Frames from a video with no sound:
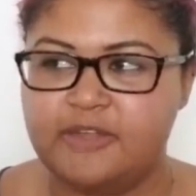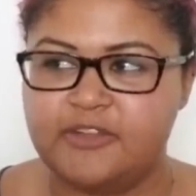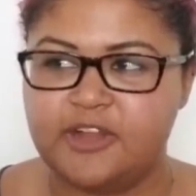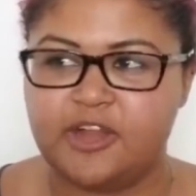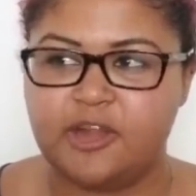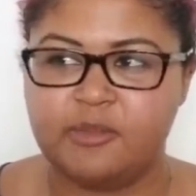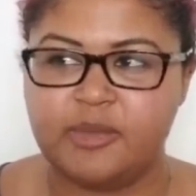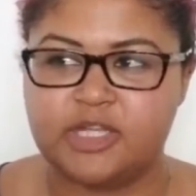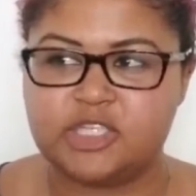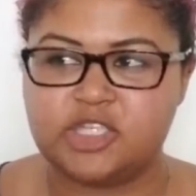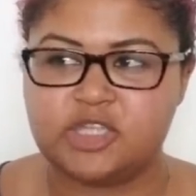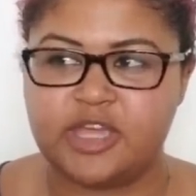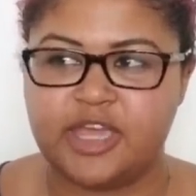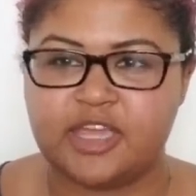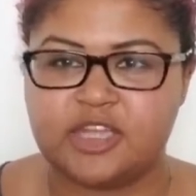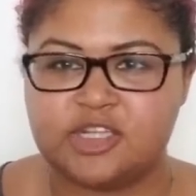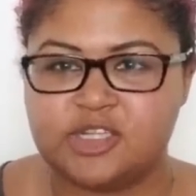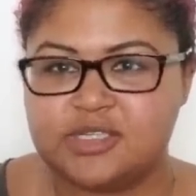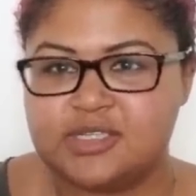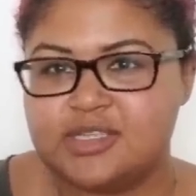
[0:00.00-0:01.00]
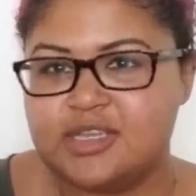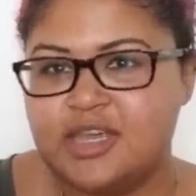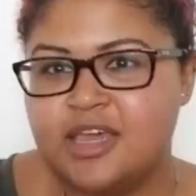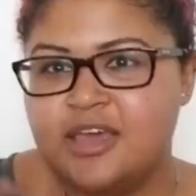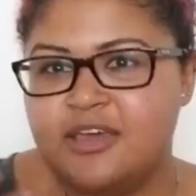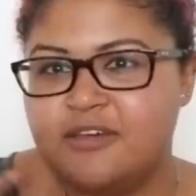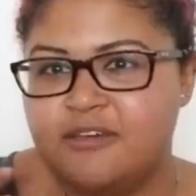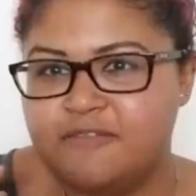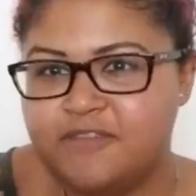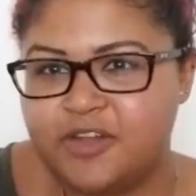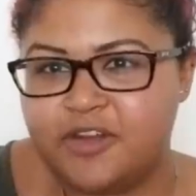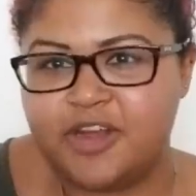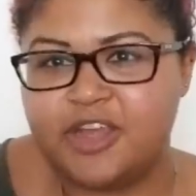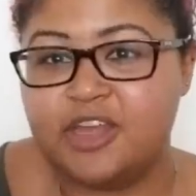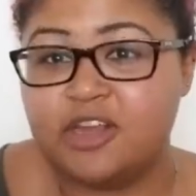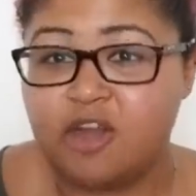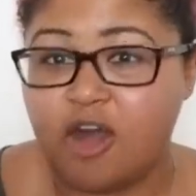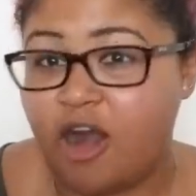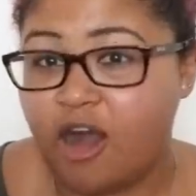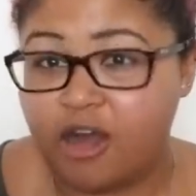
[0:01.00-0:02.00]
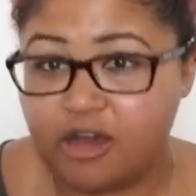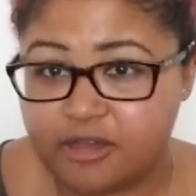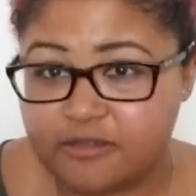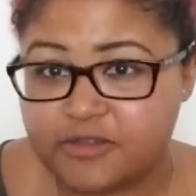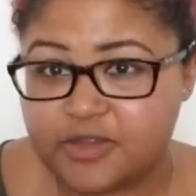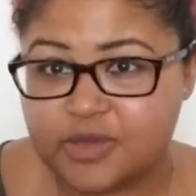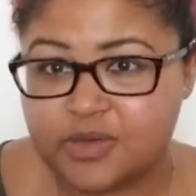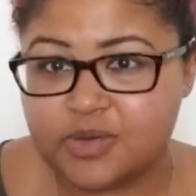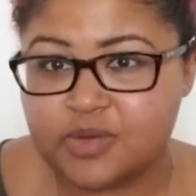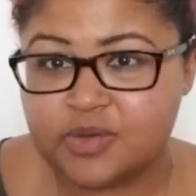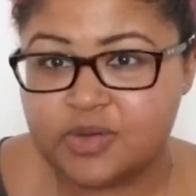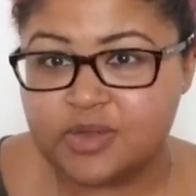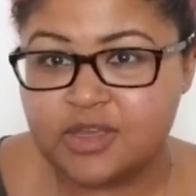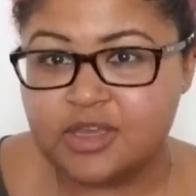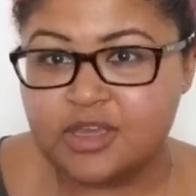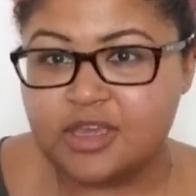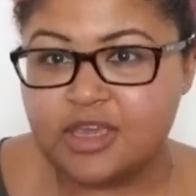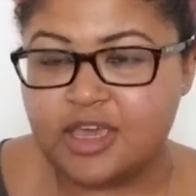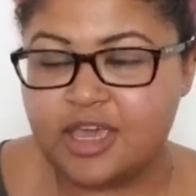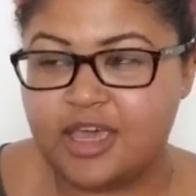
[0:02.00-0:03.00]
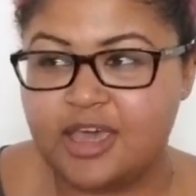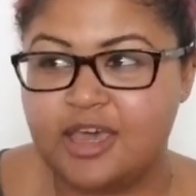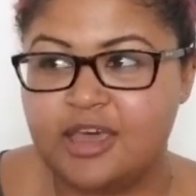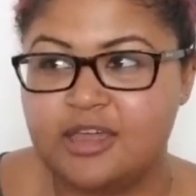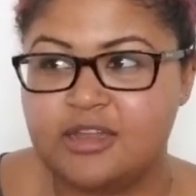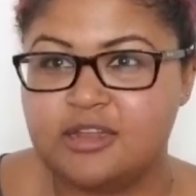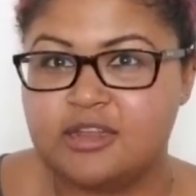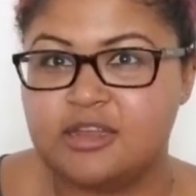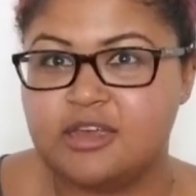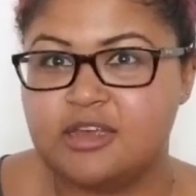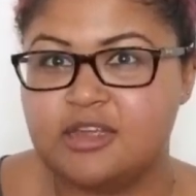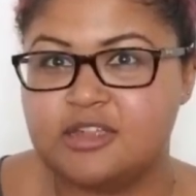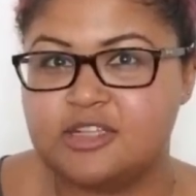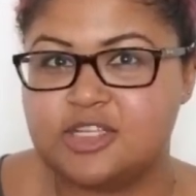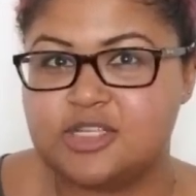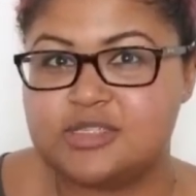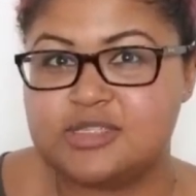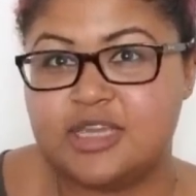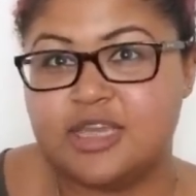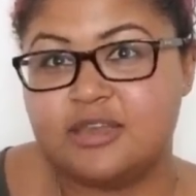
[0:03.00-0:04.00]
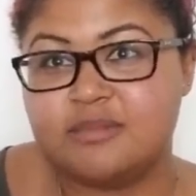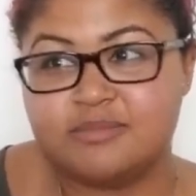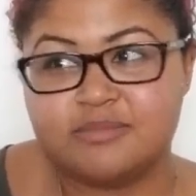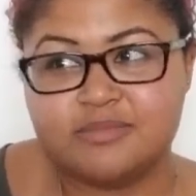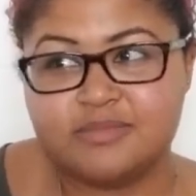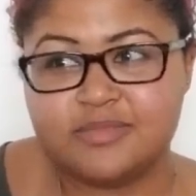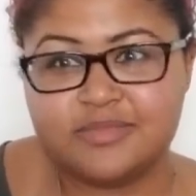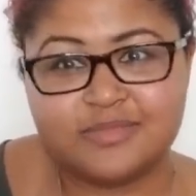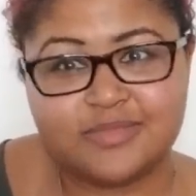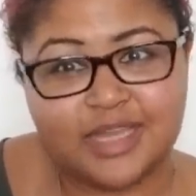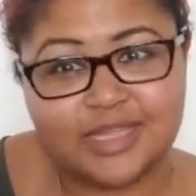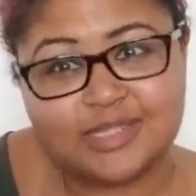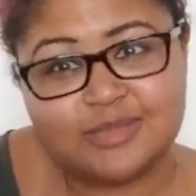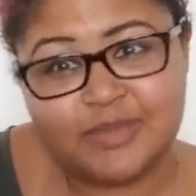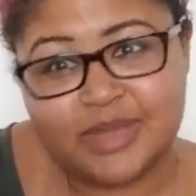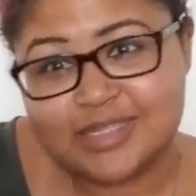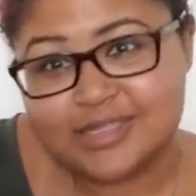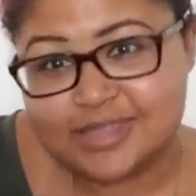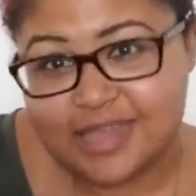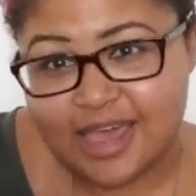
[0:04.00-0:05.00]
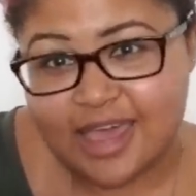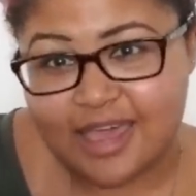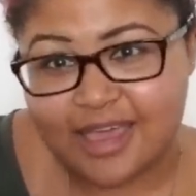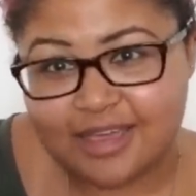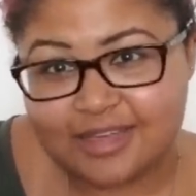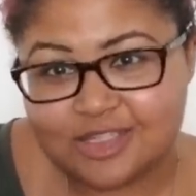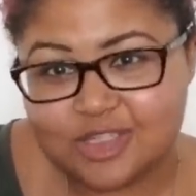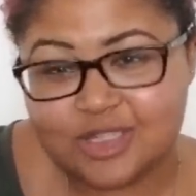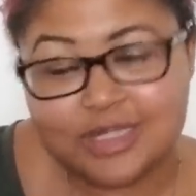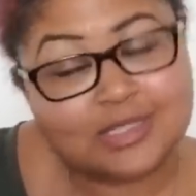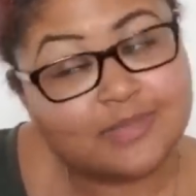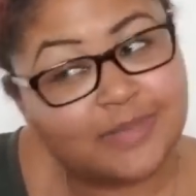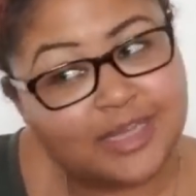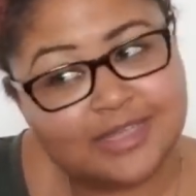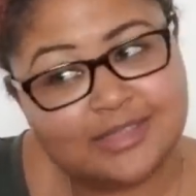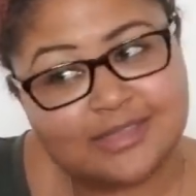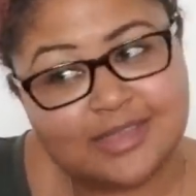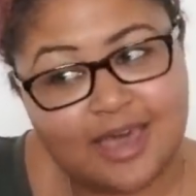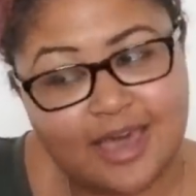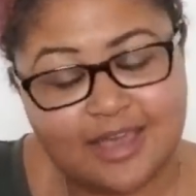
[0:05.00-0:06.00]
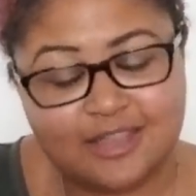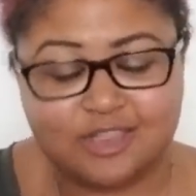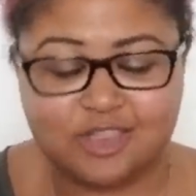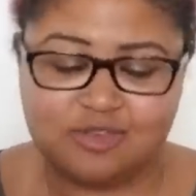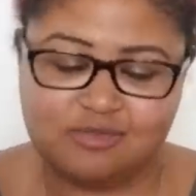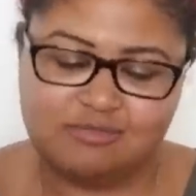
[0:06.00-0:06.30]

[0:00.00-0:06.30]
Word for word: Very much like just very in awe of you and just like, that's my Sag. That's my Sag.